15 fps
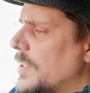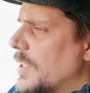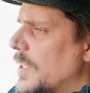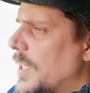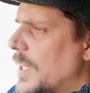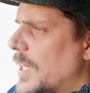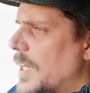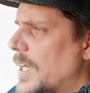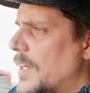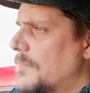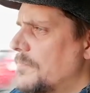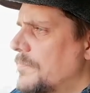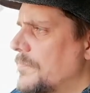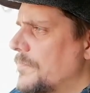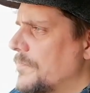
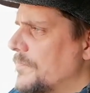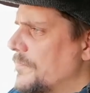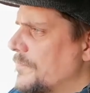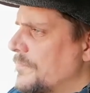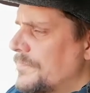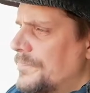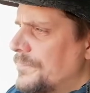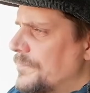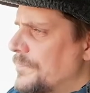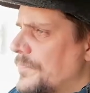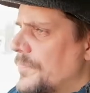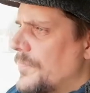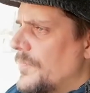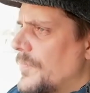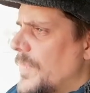
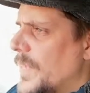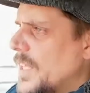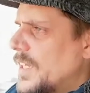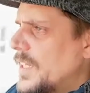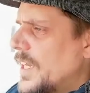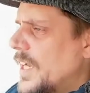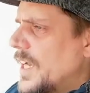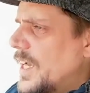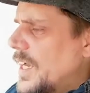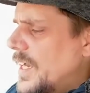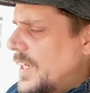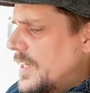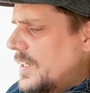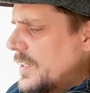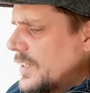Um, yeah,
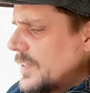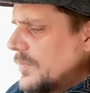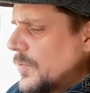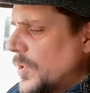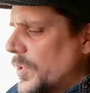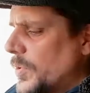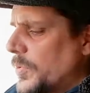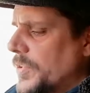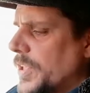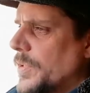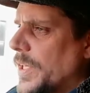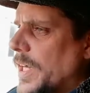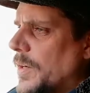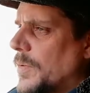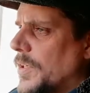what an ordeal
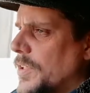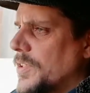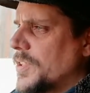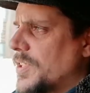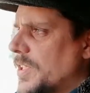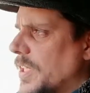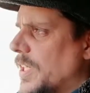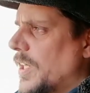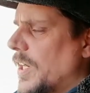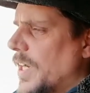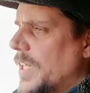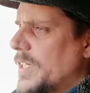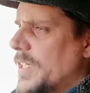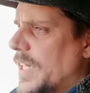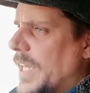that was. The
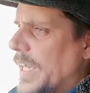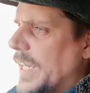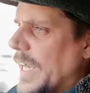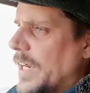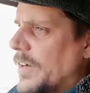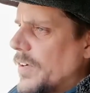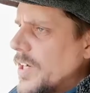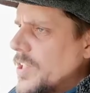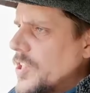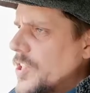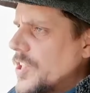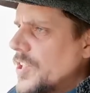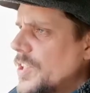guys at that garage,